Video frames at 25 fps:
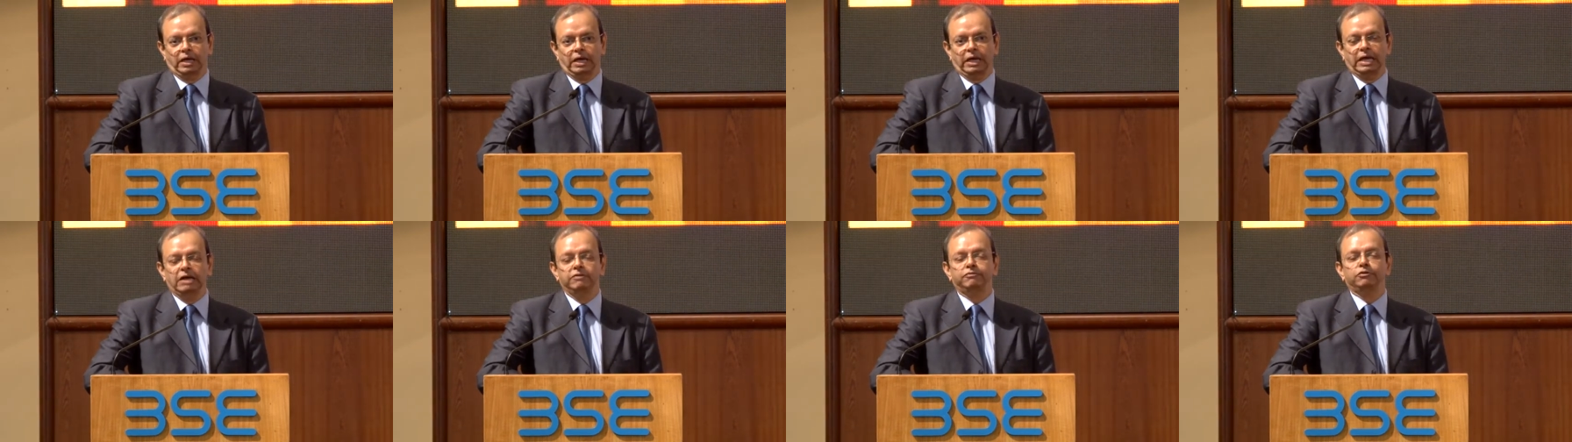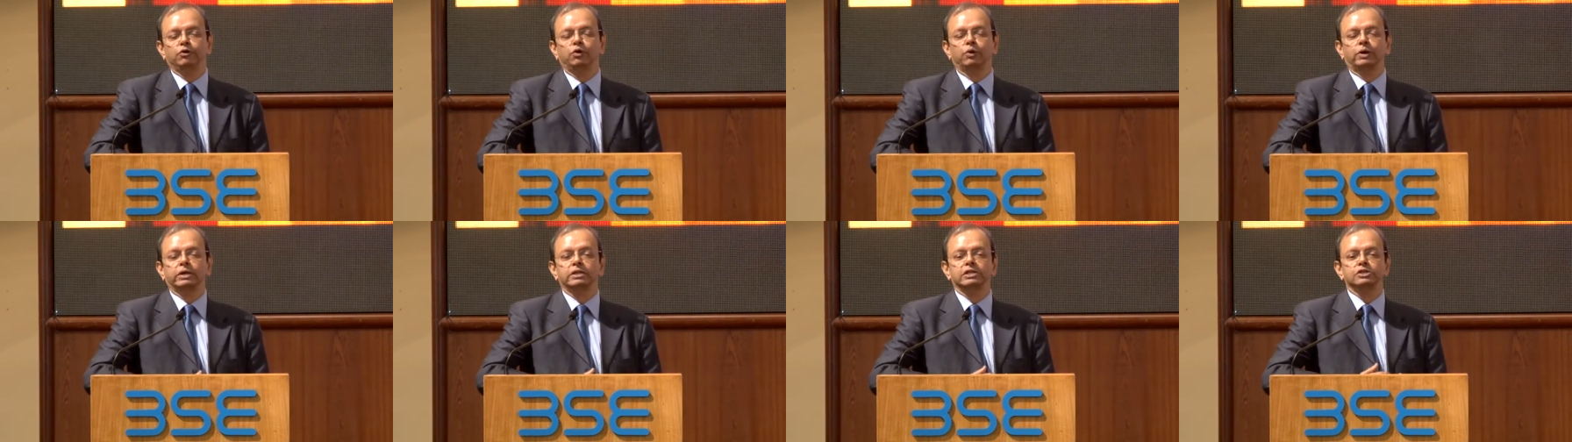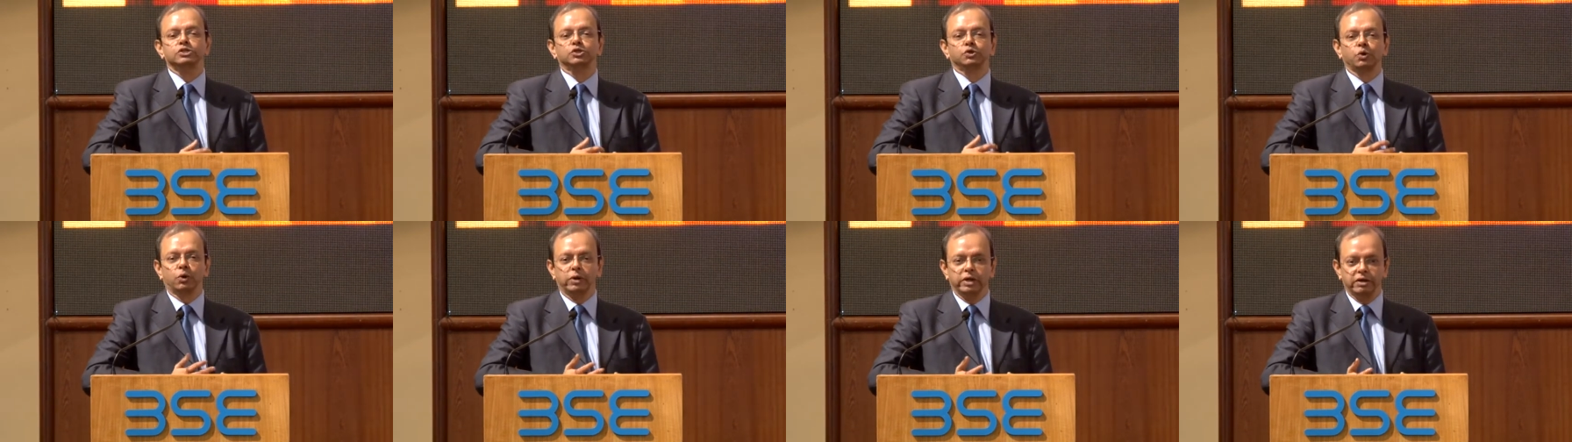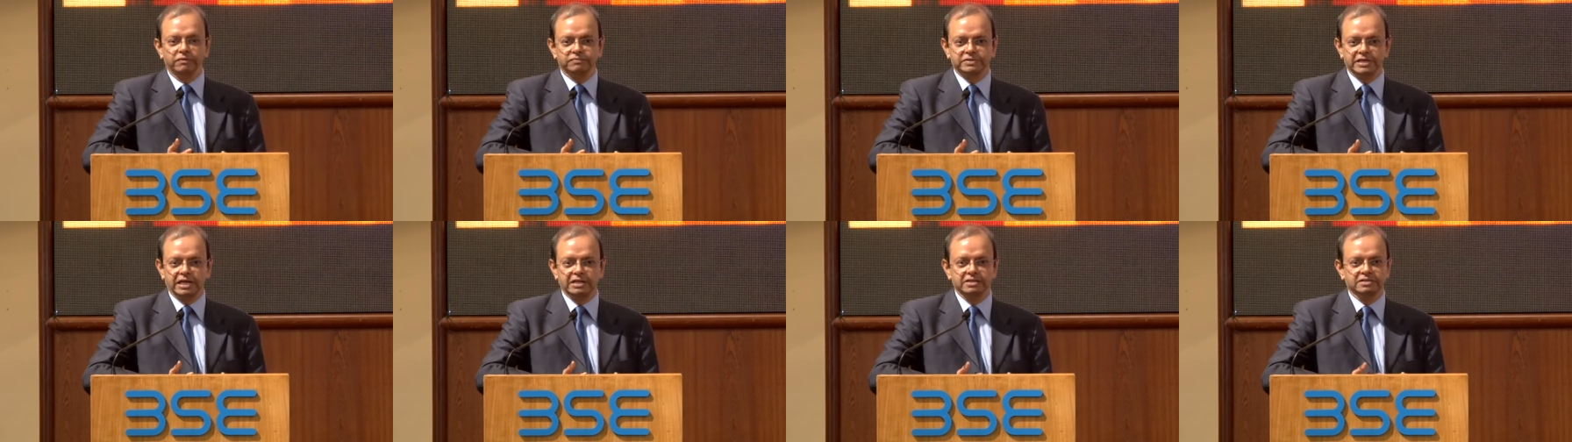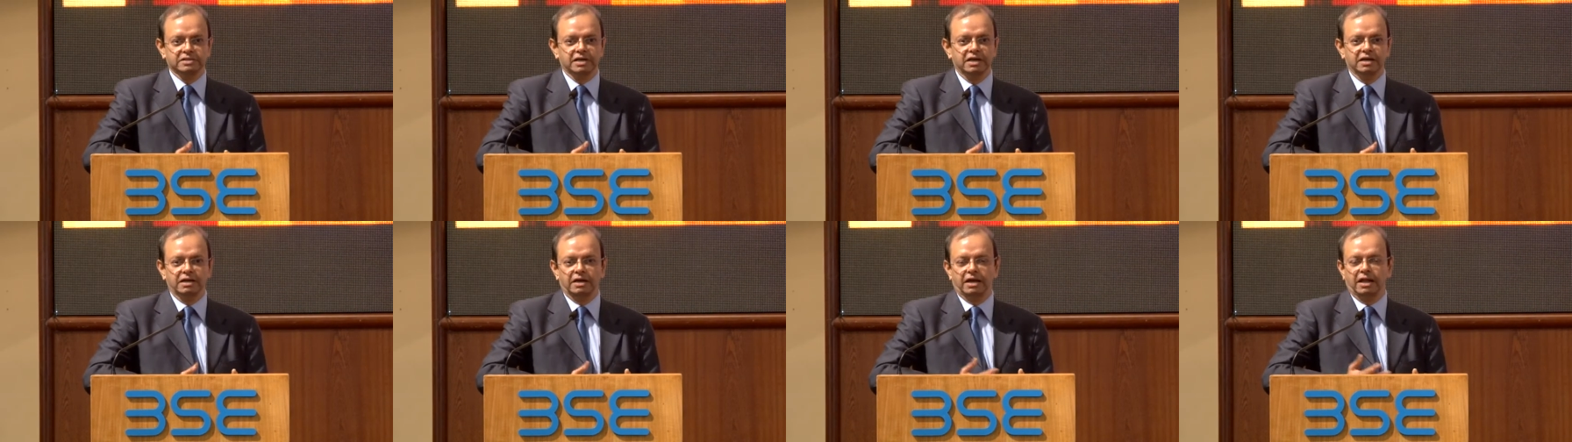If you look at the story of
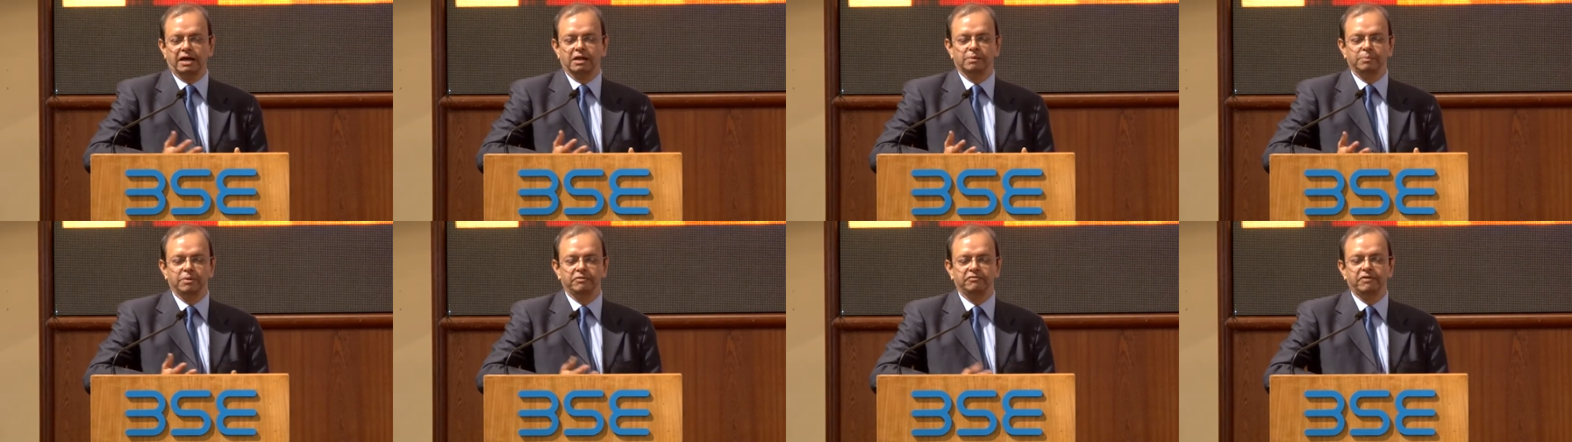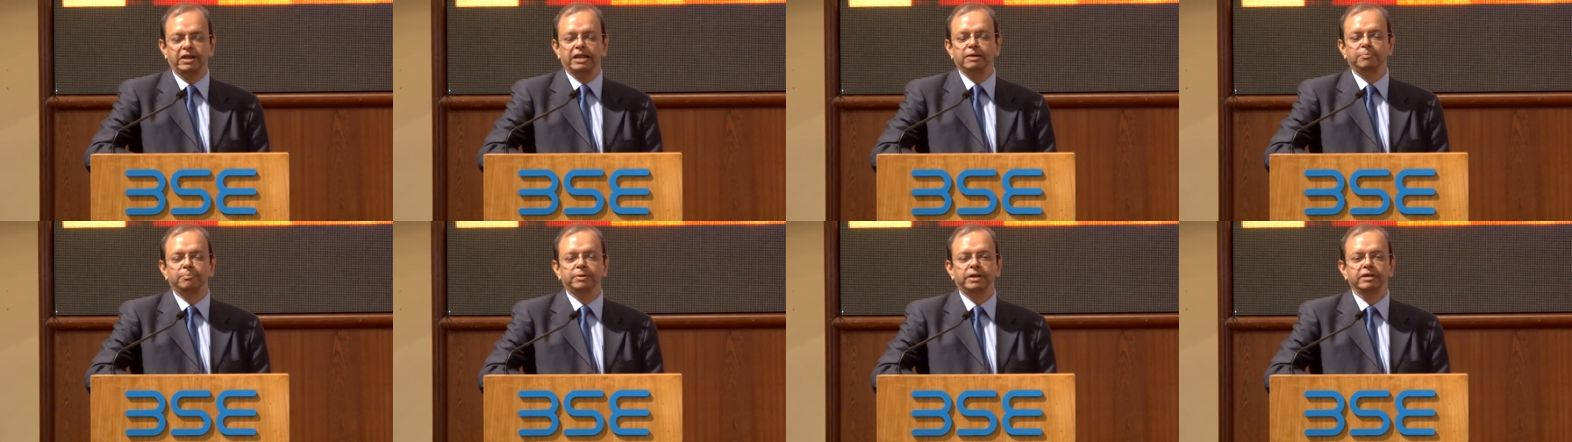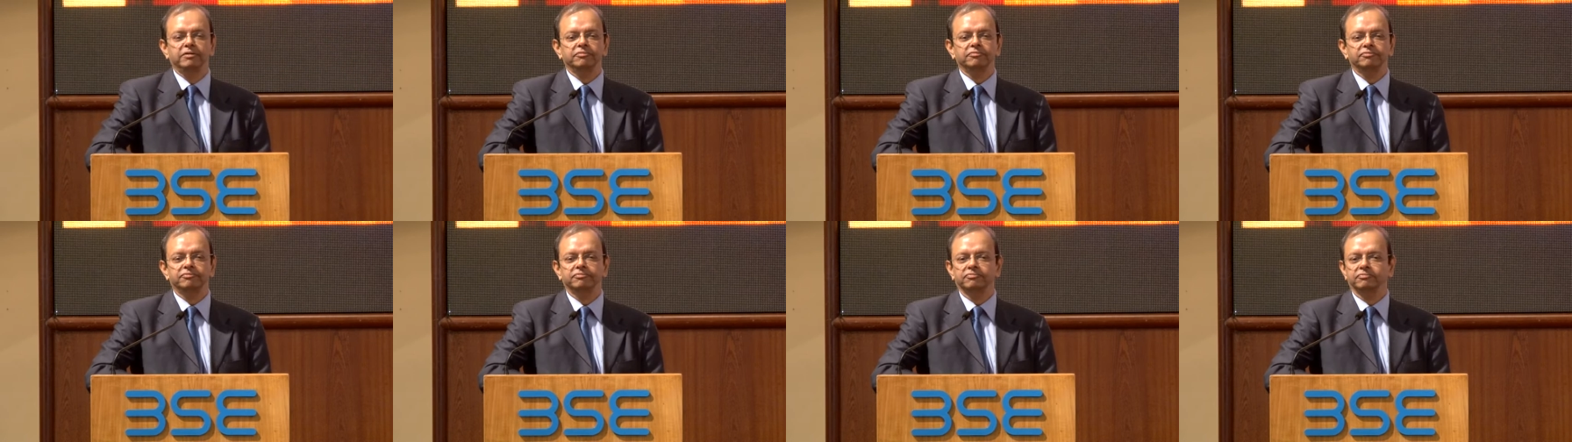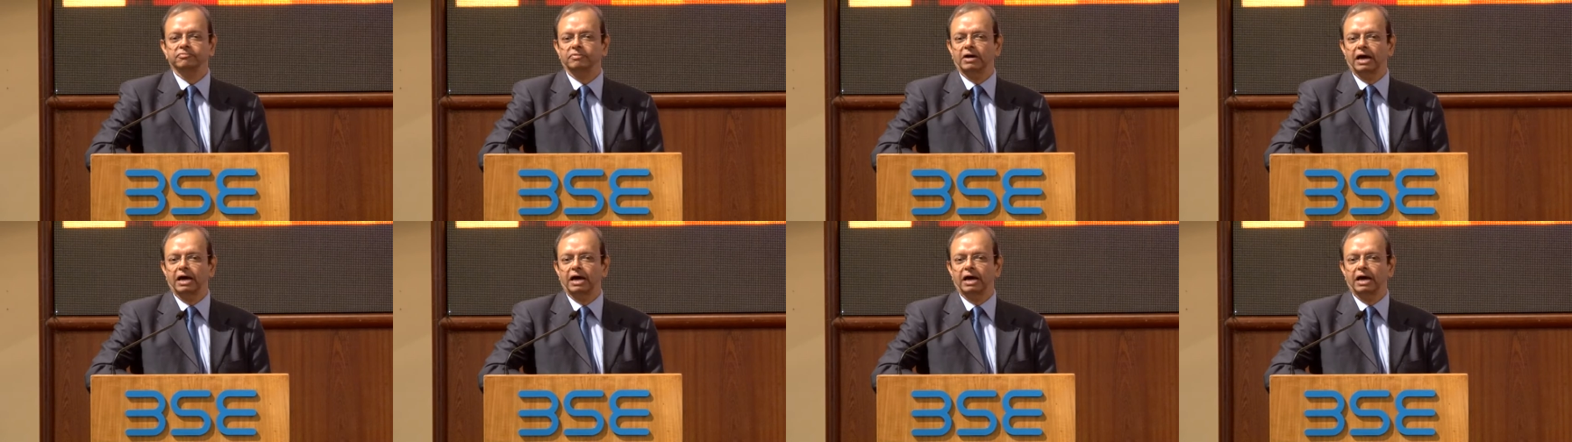Zensar, and I'll be very brief,